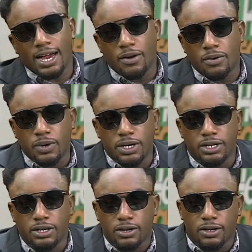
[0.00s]
how we're in
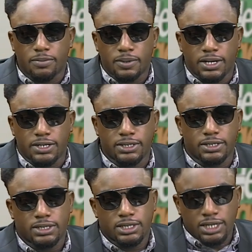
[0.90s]
a club and
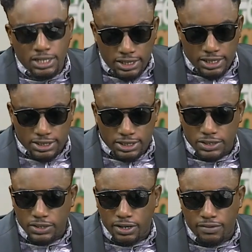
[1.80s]
there's this
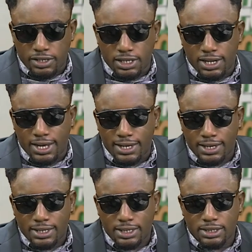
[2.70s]
girl I really
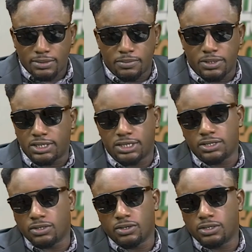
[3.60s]
like, but she's
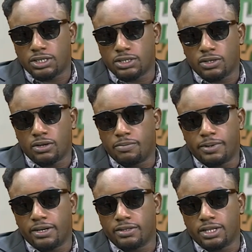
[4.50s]
not. She's not
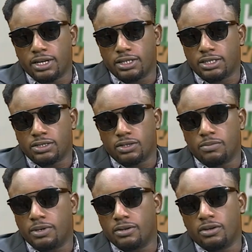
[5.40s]
about that. She's not
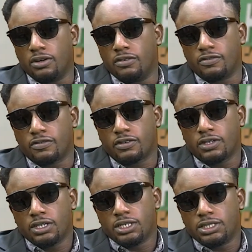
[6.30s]
about love.
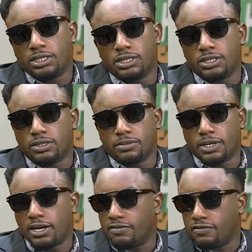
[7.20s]
She's just
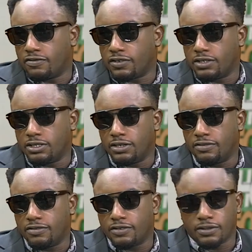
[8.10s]
about having fun and
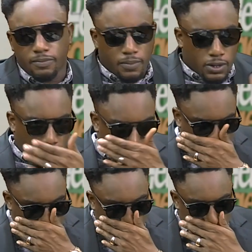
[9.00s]
everything.
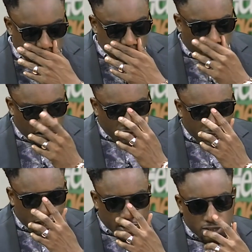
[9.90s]
So I'm trying to
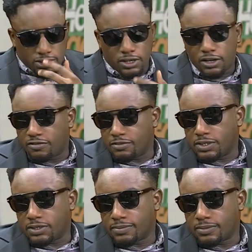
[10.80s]
convince her to love me.
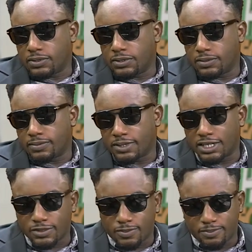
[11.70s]
You know,
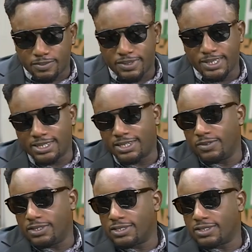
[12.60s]
that's basically
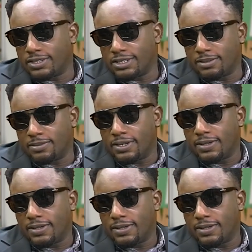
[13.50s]
what the song is. And about. is